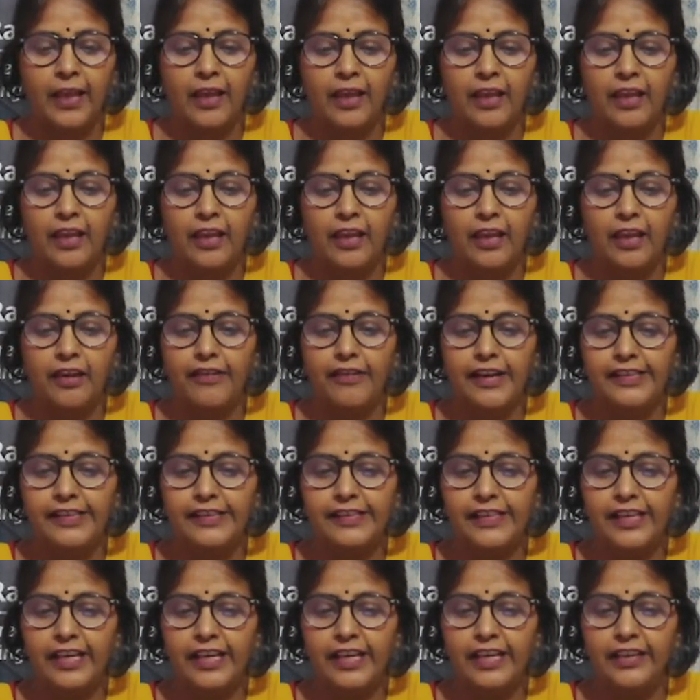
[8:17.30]
If I
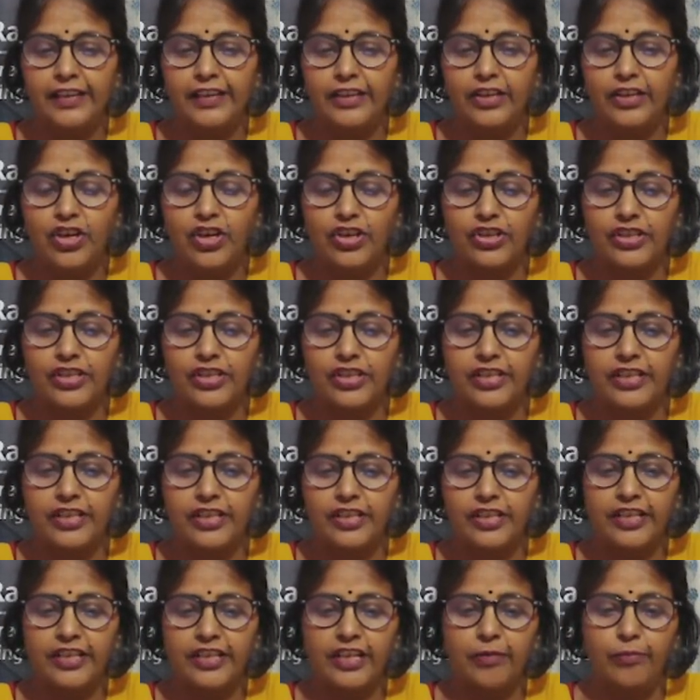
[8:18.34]
say
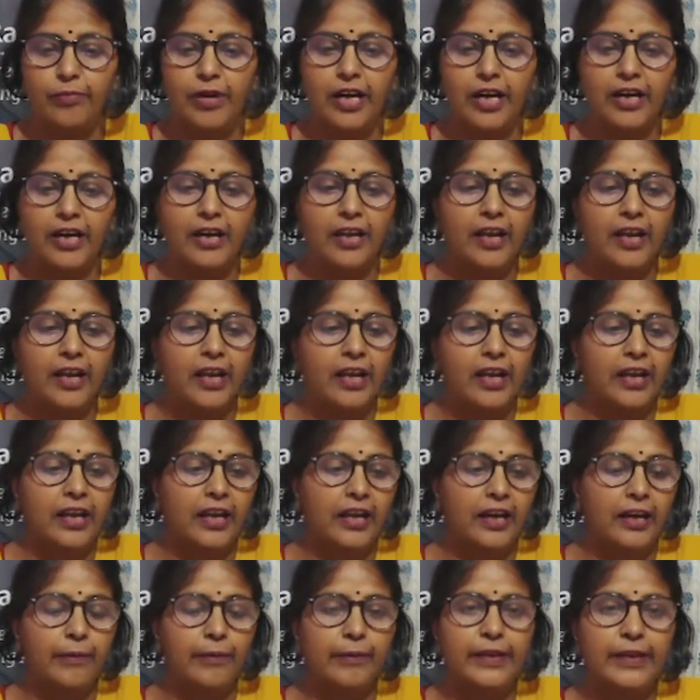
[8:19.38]
deoxygenated blood,
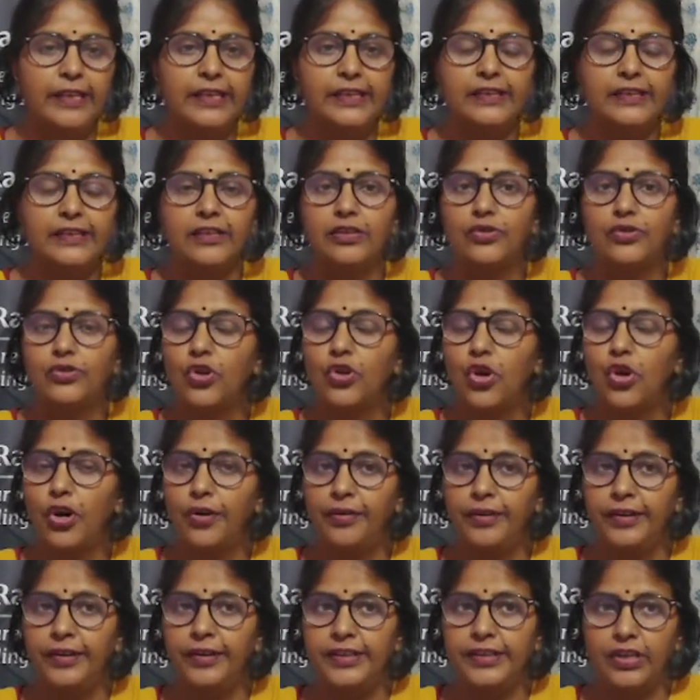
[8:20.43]
it means it is not
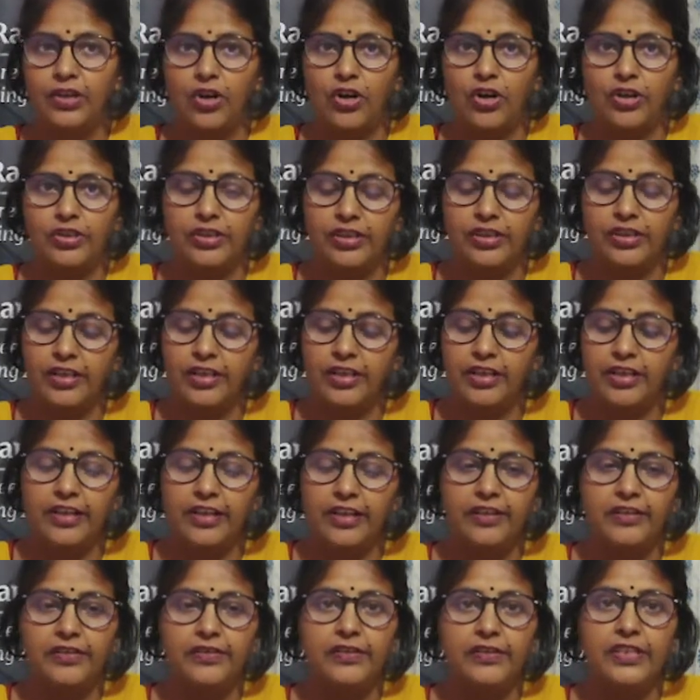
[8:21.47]
rich in oxygen, it
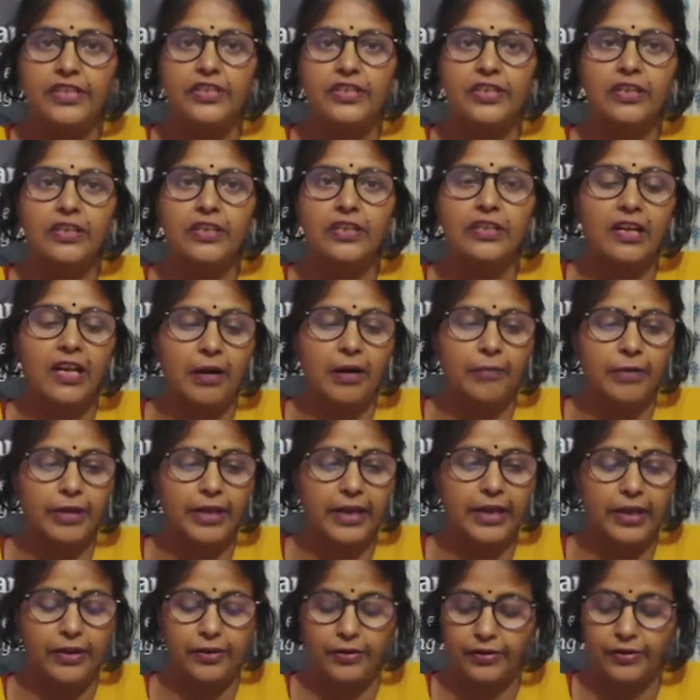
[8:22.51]
is rich in carbon
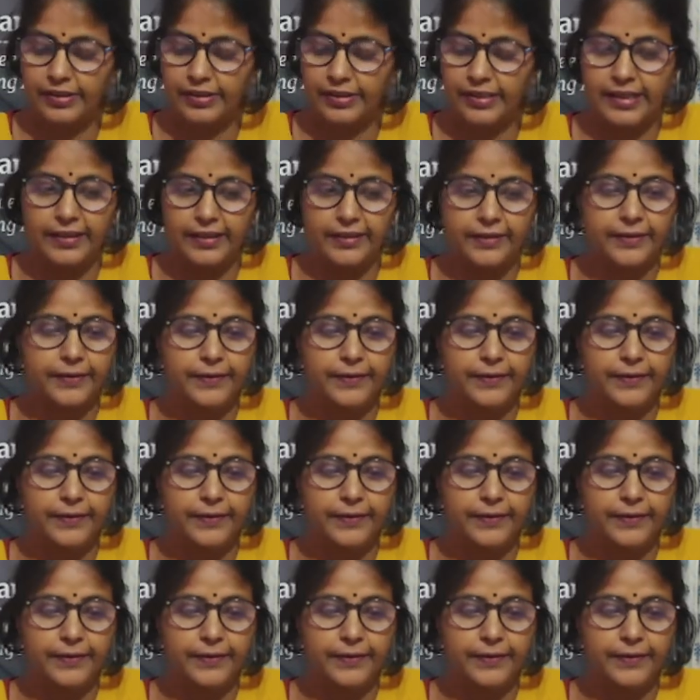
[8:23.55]
dioxide.